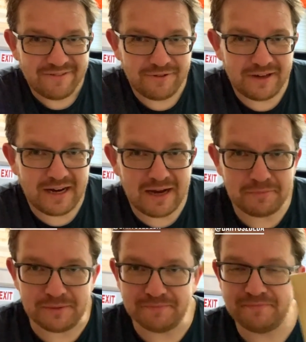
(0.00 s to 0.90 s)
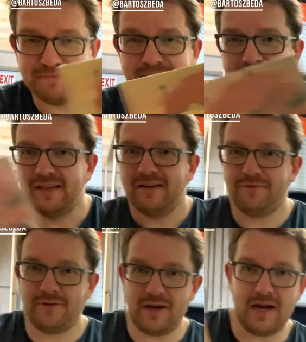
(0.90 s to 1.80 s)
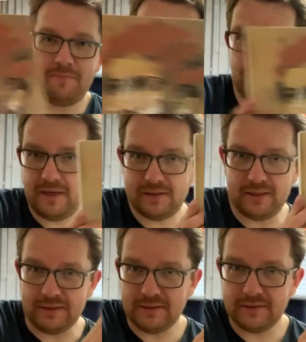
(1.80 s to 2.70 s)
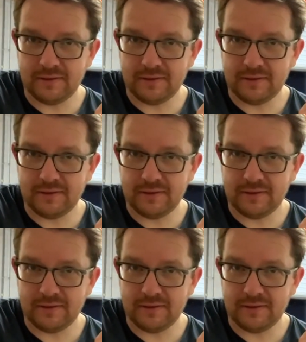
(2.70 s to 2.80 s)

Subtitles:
Very happy. Very happy painting.